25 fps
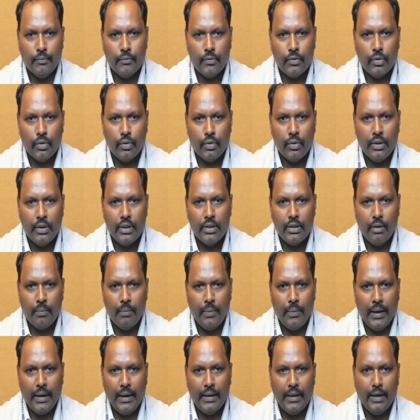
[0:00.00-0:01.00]
So this is the
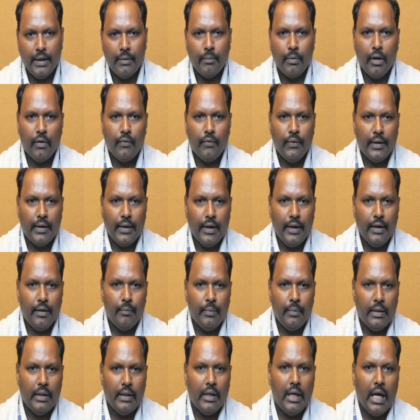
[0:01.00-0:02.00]
pi table of a
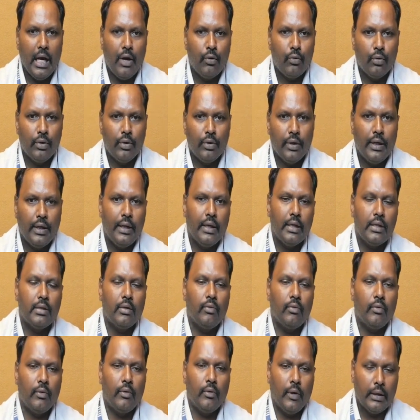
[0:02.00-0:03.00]
KMP. They have to create it
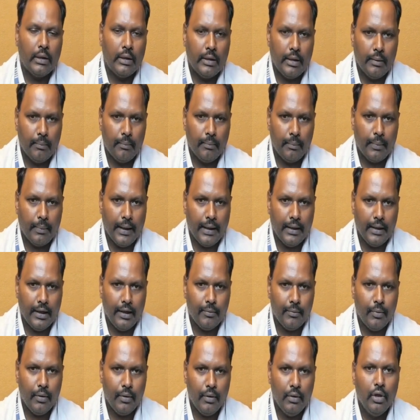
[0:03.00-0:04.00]
on pi
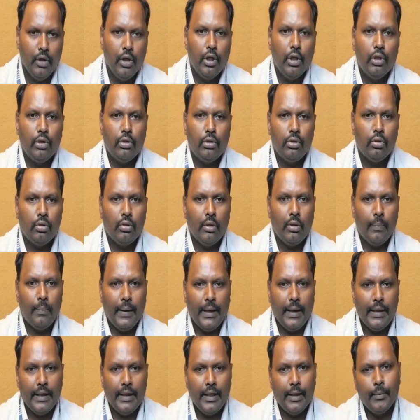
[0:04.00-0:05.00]
table. Through the
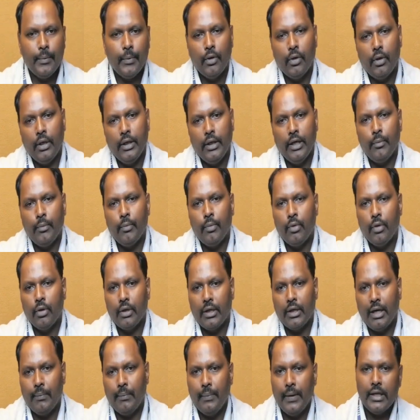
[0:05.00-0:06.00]
pi table only able to
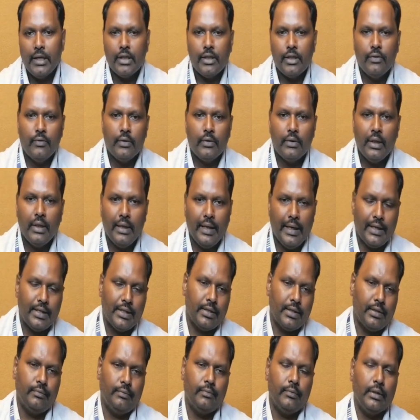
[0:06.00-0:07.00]
comparison with the
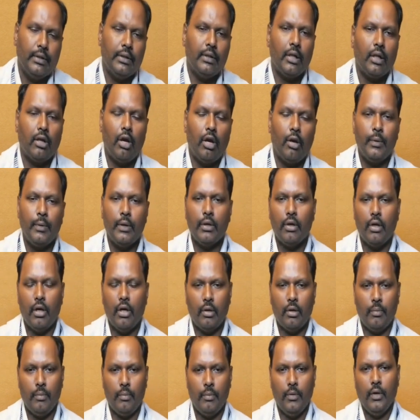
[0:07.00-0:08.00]
text. In the
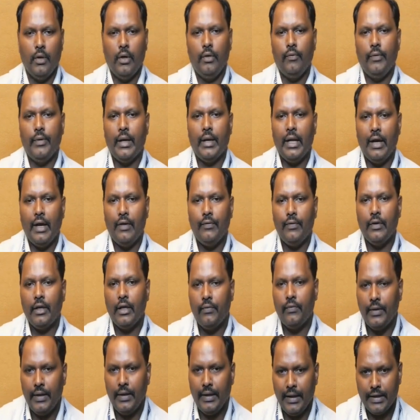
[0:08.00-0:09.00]
Robin-Karp we are having
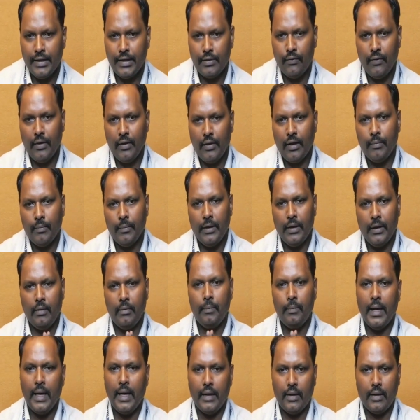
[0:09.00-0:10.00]
of a text format,
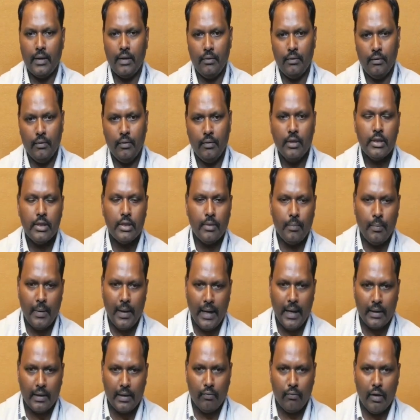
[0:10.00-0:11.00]
pattern is a
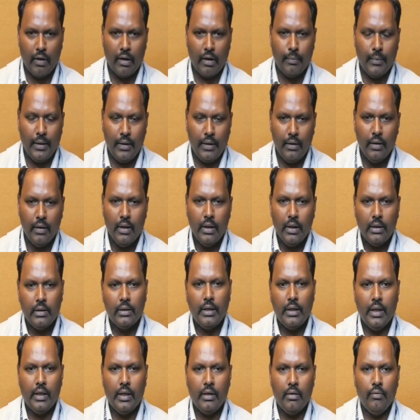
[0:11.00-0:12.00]
pattern format.
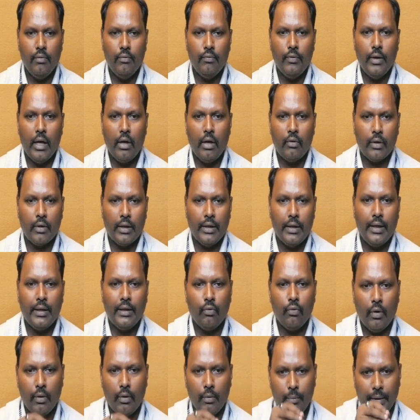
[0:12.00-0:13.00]
Then we have
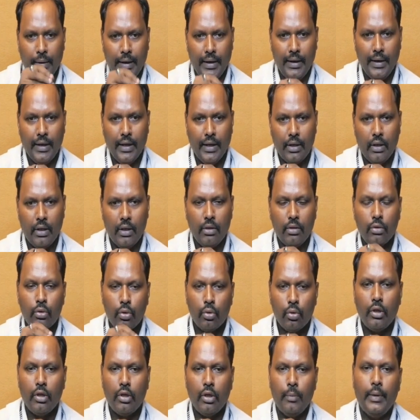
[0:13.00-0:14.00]
created one mediator.
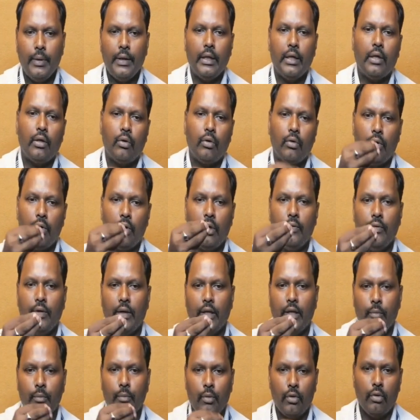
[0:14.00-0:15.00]
Through the mediator only we are
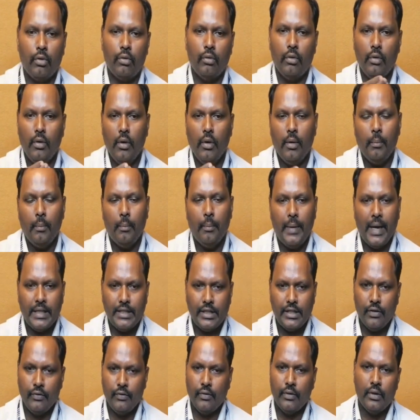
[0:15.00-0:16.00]
able to
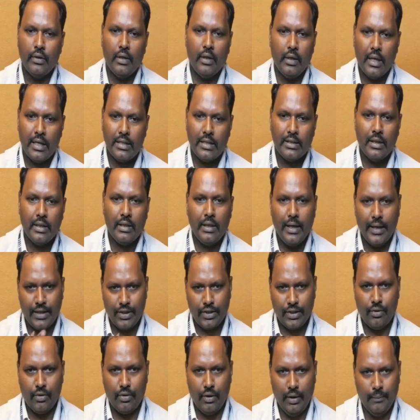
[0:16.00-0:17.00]
matching with that as a
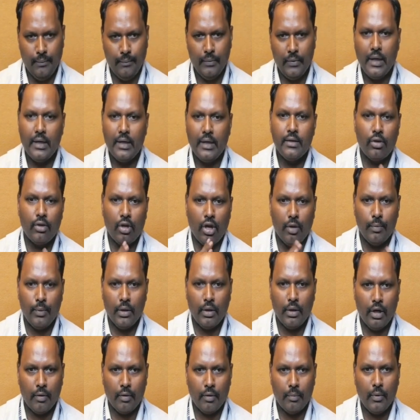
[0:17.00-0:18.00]
text only. That is a
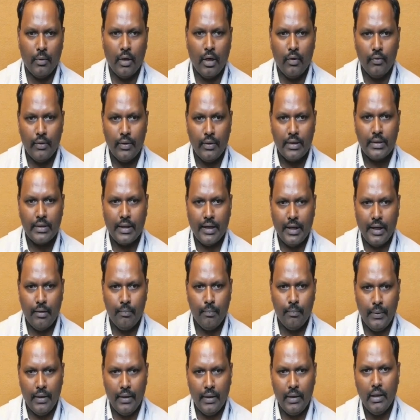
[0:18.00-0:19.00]
Robin-Karp. Now it is a
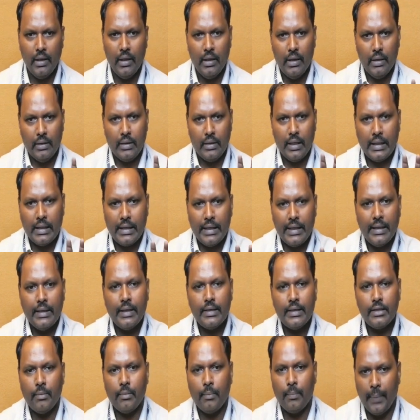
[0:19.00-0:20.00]
KMP. They created
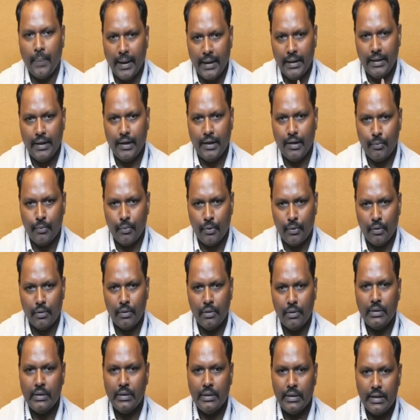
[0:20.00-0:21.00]
as a pi table.
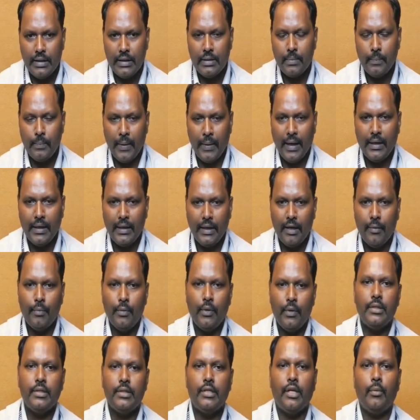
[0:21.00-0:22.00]
This pi
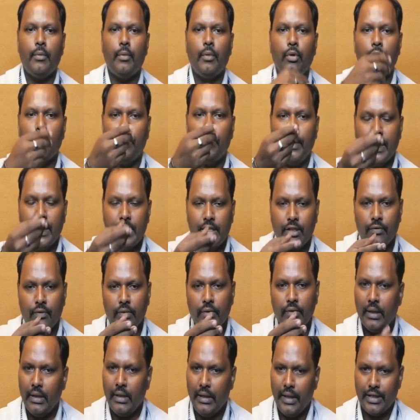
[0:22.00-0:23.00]
table is able to matching
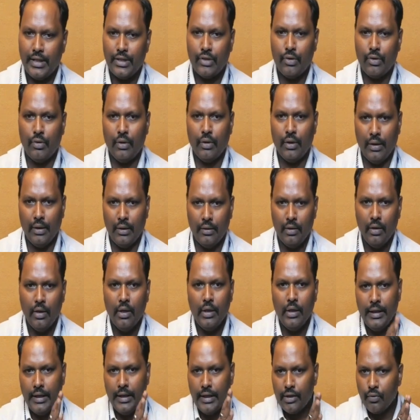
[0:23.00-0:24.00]
with the text only.
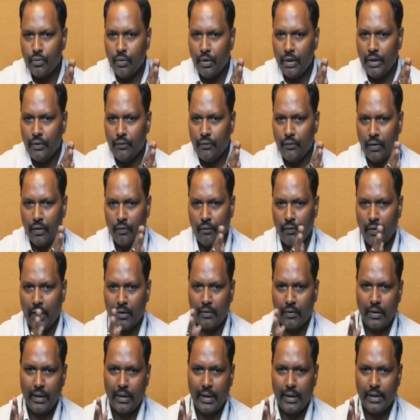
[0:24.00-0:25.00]
It is only for
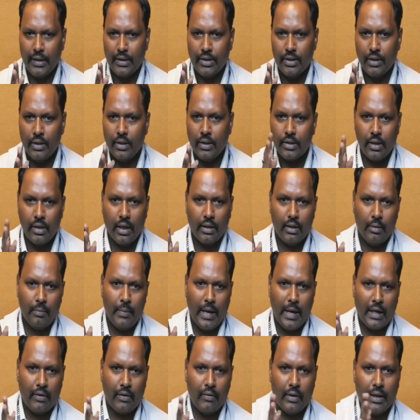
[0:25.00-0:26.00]
forward direction. It is not a
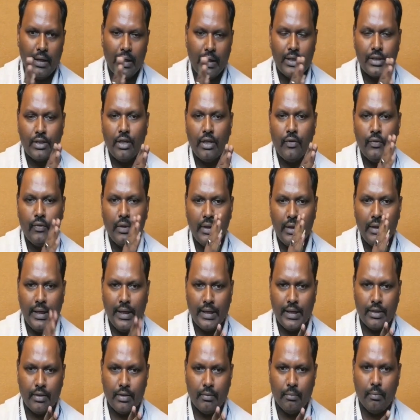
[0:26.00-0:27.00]
backward direction of the
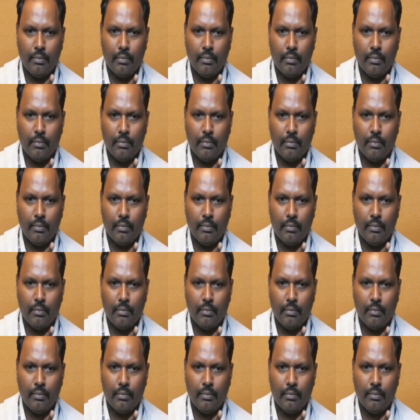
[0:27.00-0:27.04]
text.